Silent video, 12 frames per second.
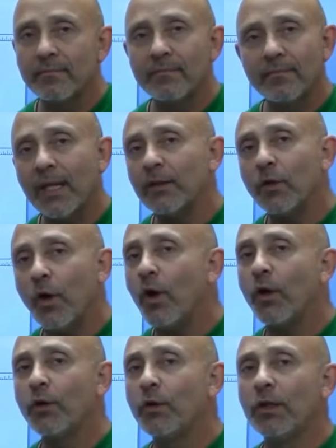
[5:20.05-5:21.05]
That's
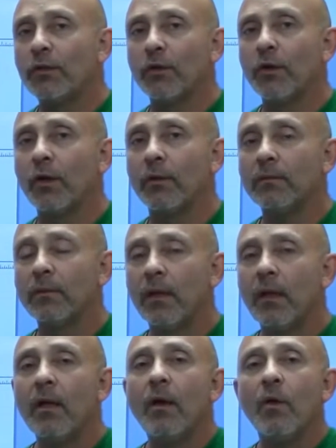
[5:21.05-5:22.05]
all you need to know
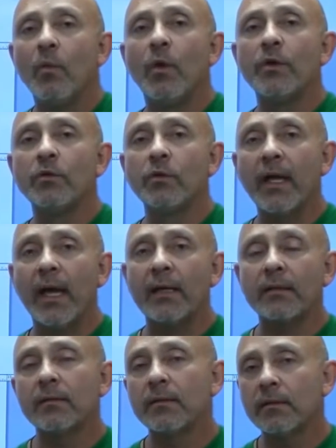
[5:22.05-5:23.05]
when you
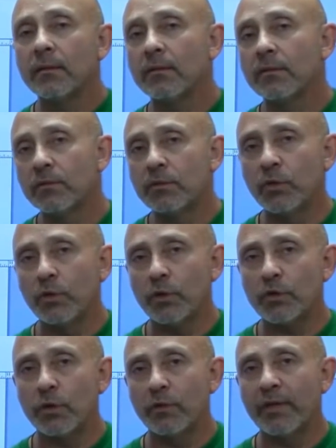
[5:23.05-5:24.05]
get to
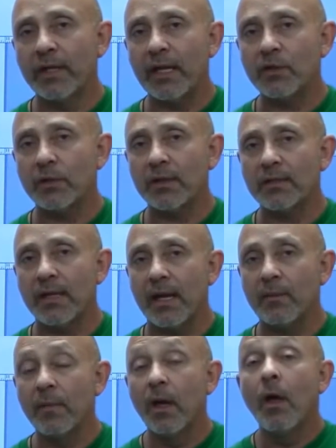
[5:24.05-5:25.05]
your certification
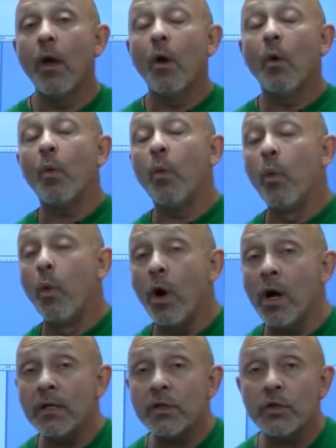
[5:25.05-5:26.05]
exam.
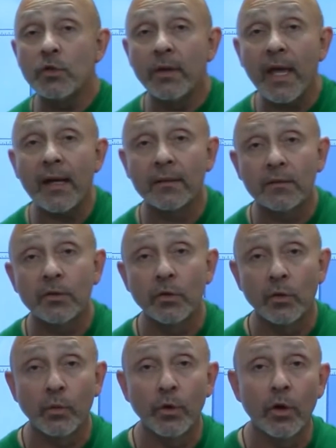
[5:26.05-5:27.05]
Once you get to
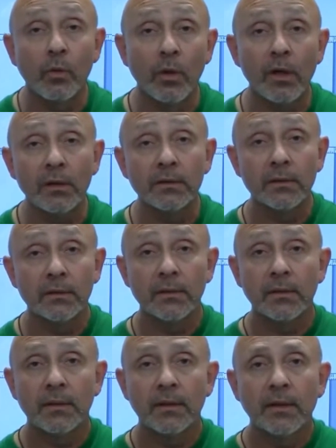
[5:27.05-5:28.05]
the real world,
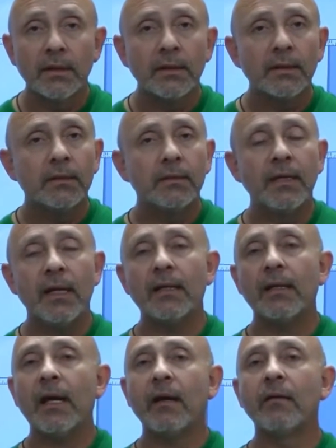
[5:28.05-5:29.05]
then
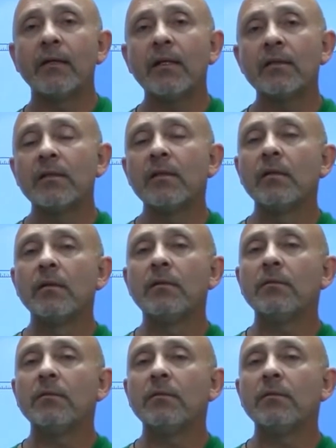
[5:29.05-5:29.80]
everything's a little,